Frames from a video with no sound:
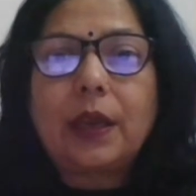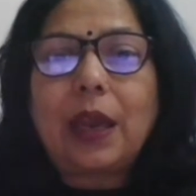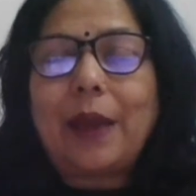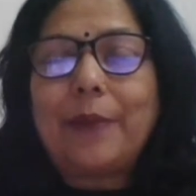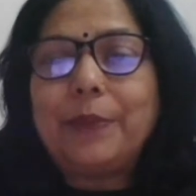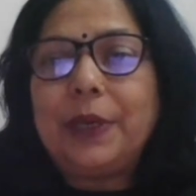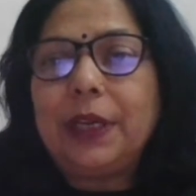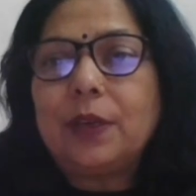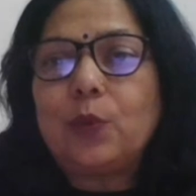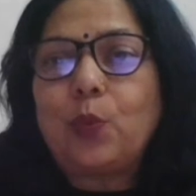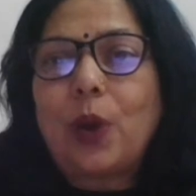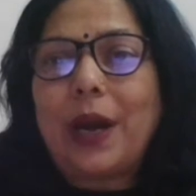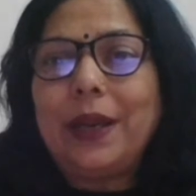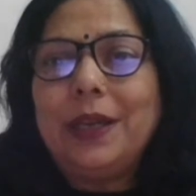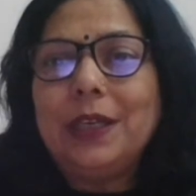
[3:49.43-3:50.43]
gamete,
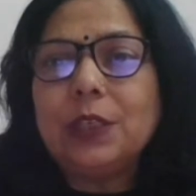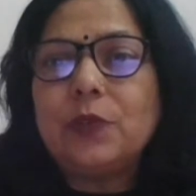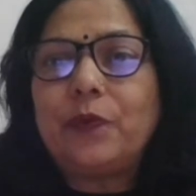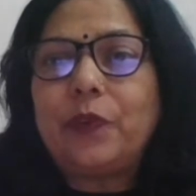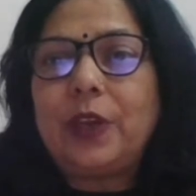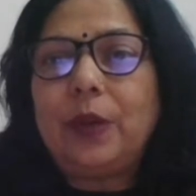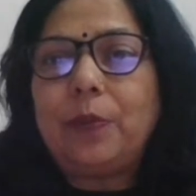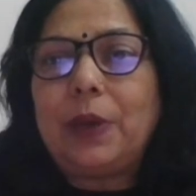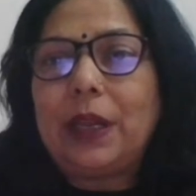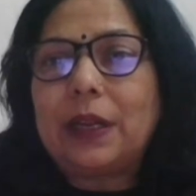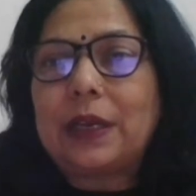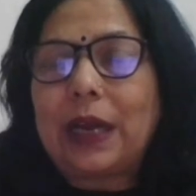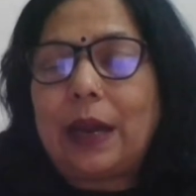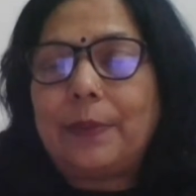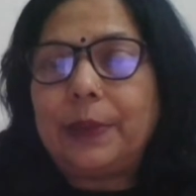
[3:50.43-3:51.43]
one is female
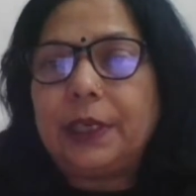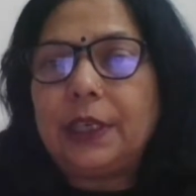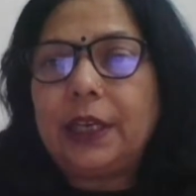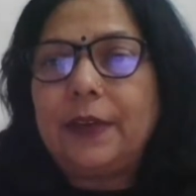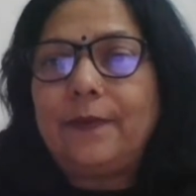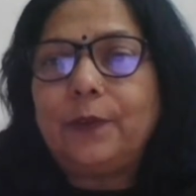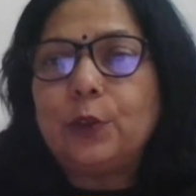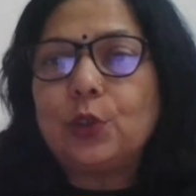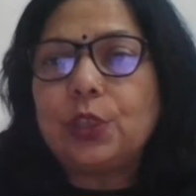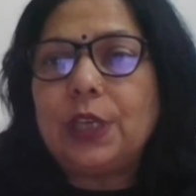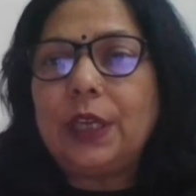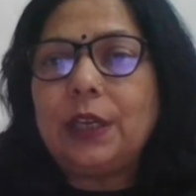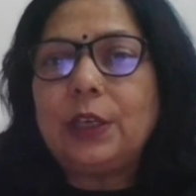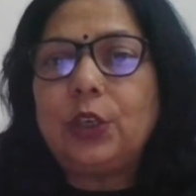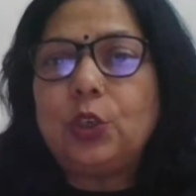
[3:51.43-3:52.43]
gamete. If you see
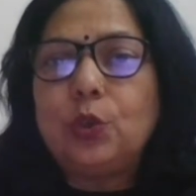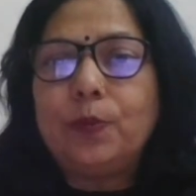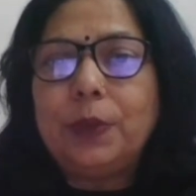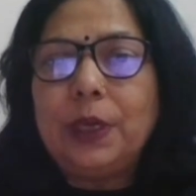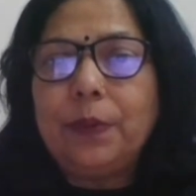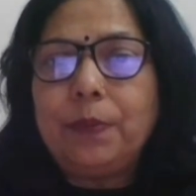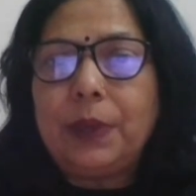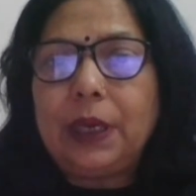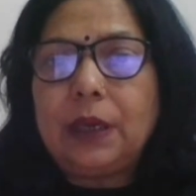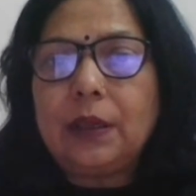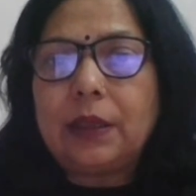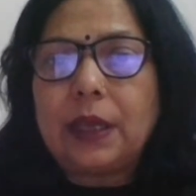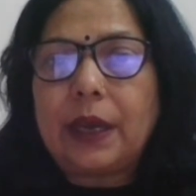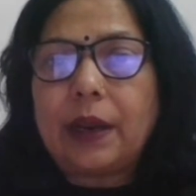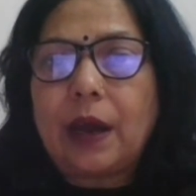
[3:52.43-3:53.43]
in a human
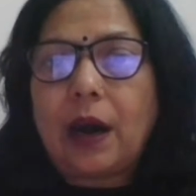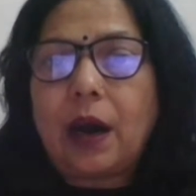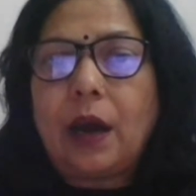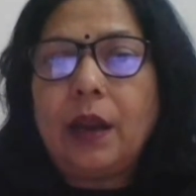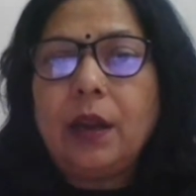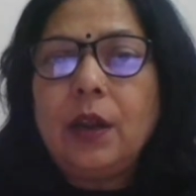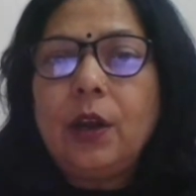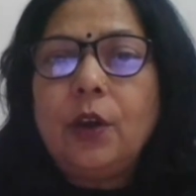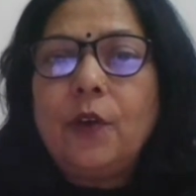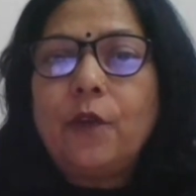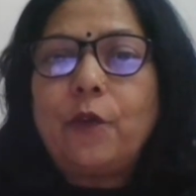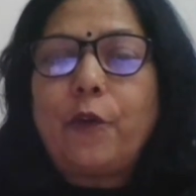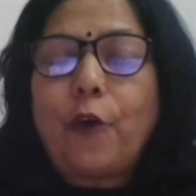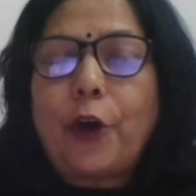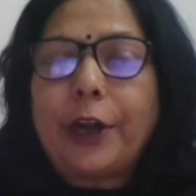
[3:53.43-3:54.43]
being, there are
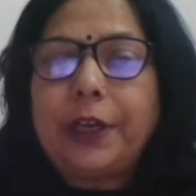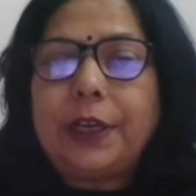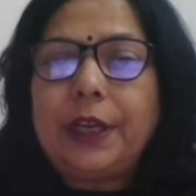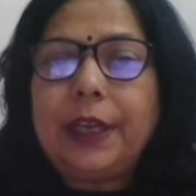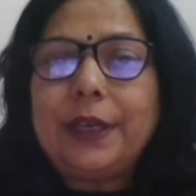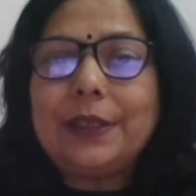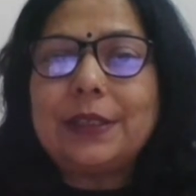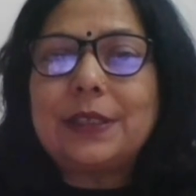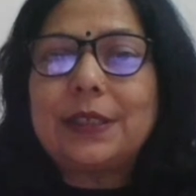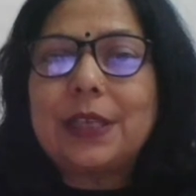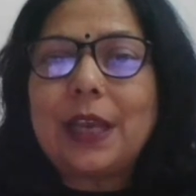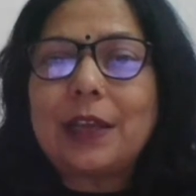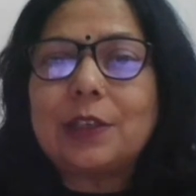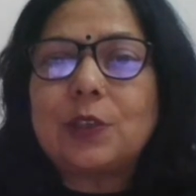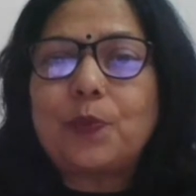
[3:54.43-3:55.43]

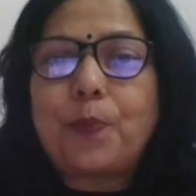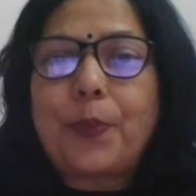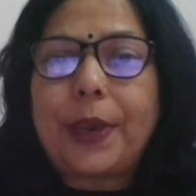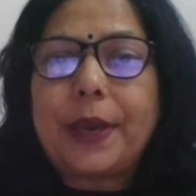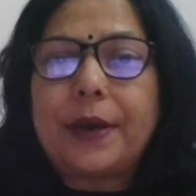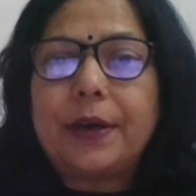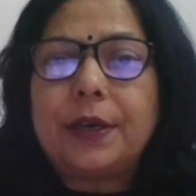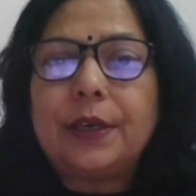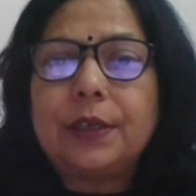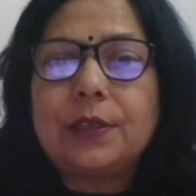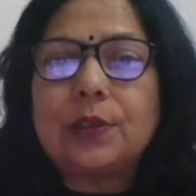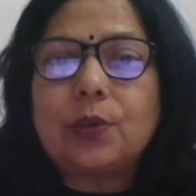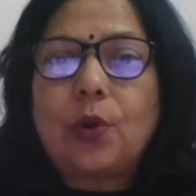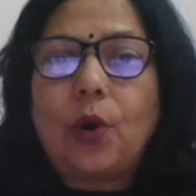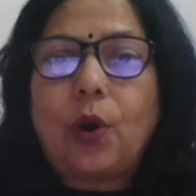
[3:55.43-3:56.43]
forty-six
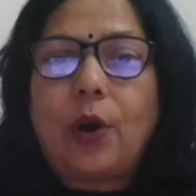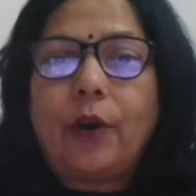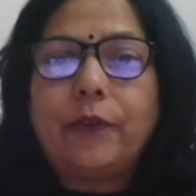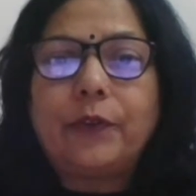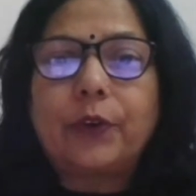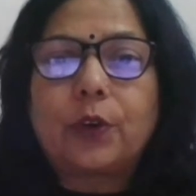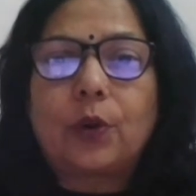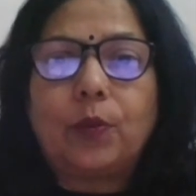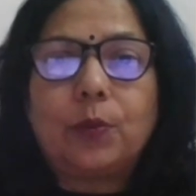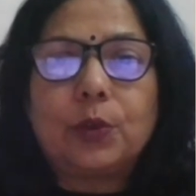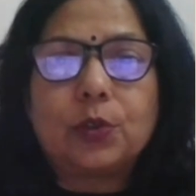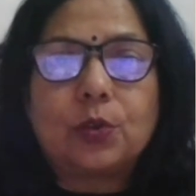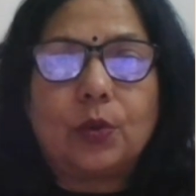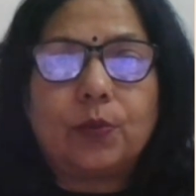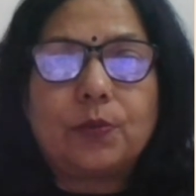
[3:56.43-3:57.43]
pairs of
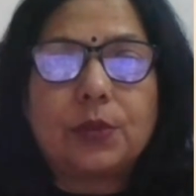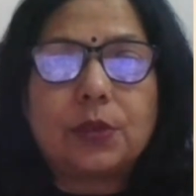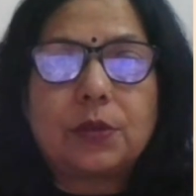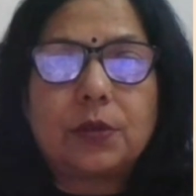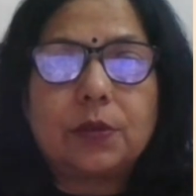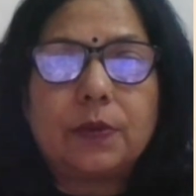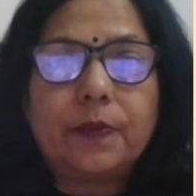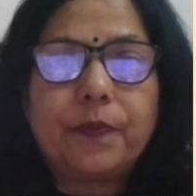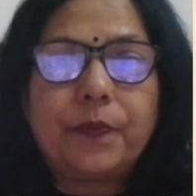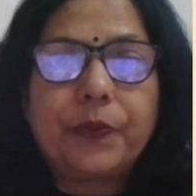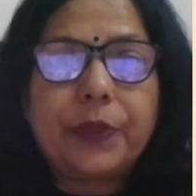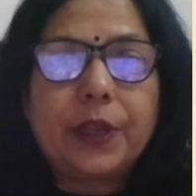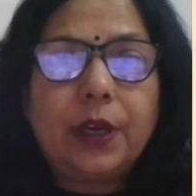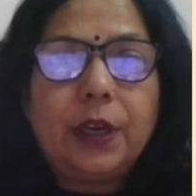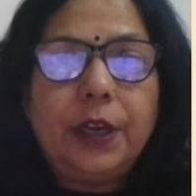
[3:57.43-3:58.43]
chromosomes.
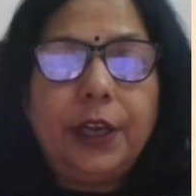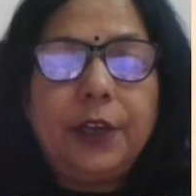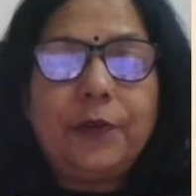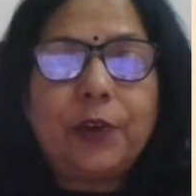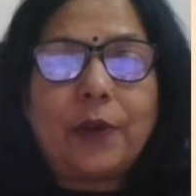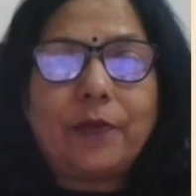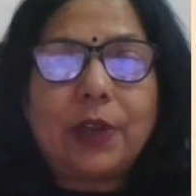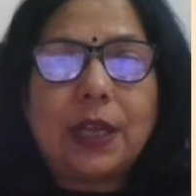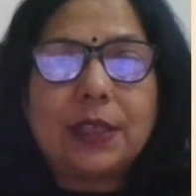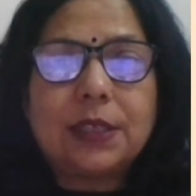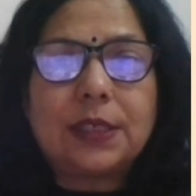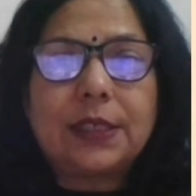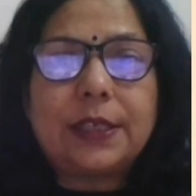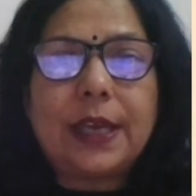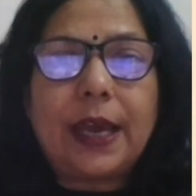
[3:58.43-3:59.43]
If you have done
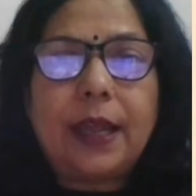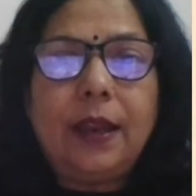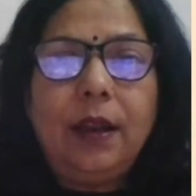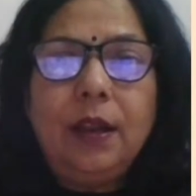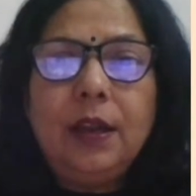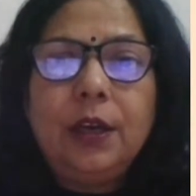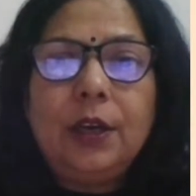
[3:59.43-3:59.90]
cell,